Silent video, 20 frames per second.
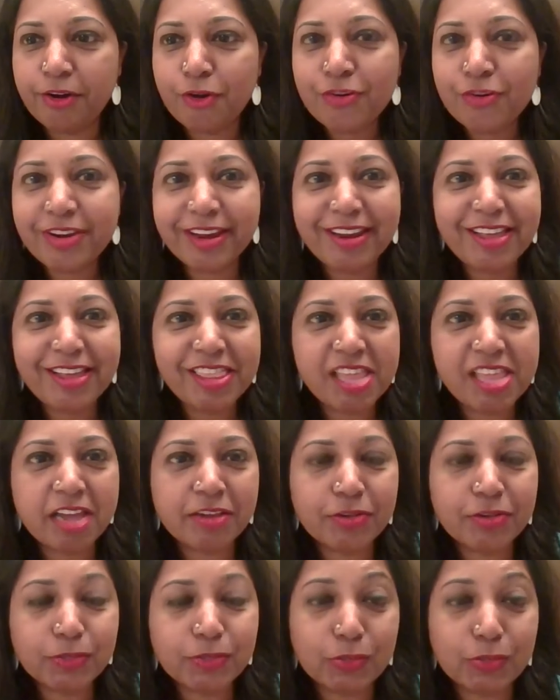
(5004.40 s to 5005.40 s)
Okay,
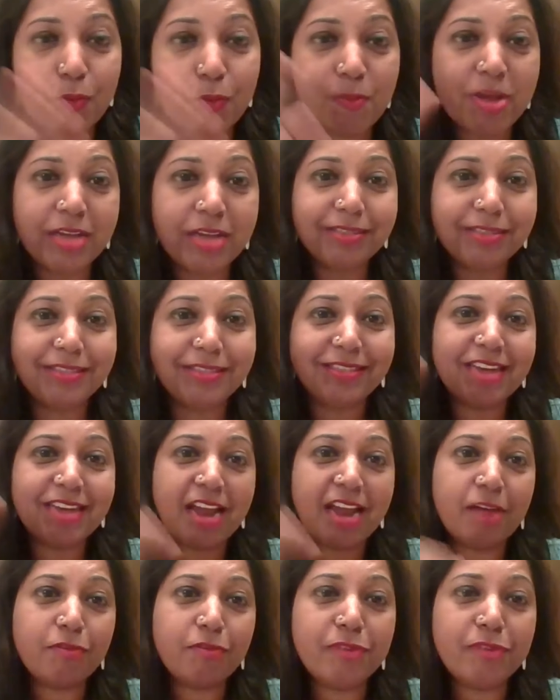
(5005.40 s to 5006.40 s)
thank you so much.
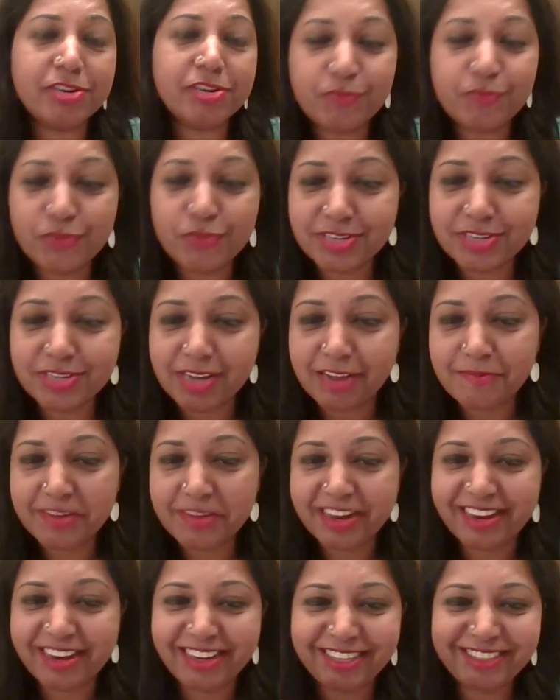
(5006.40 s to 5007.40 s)
Have a wonderful time
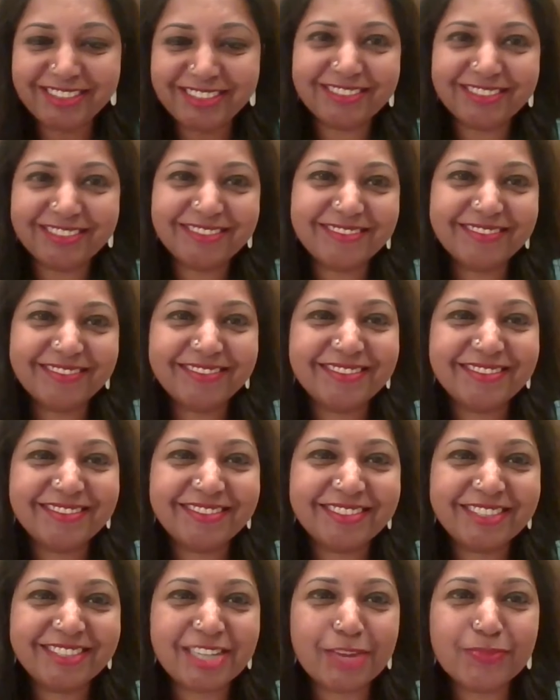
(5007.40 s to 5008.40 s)
ahead.
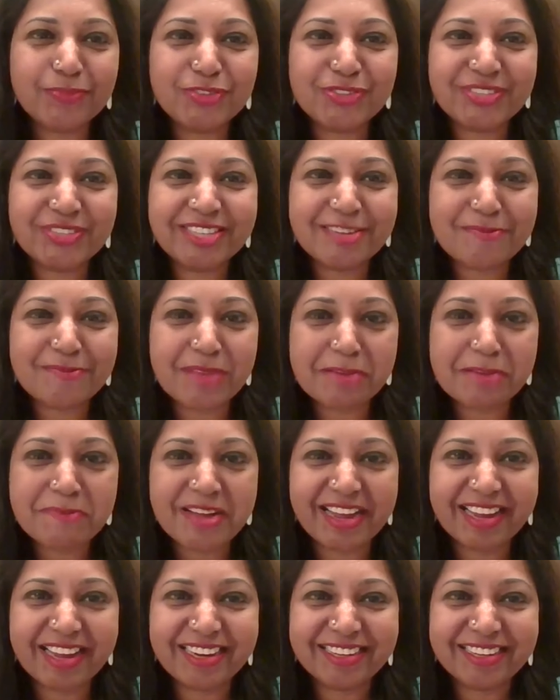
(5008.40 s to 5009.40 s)
Time to say
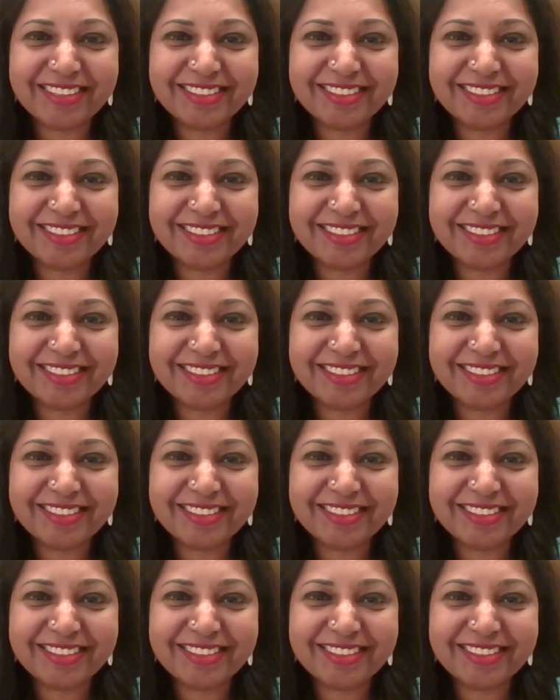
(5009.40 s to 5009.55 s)
bye-bye.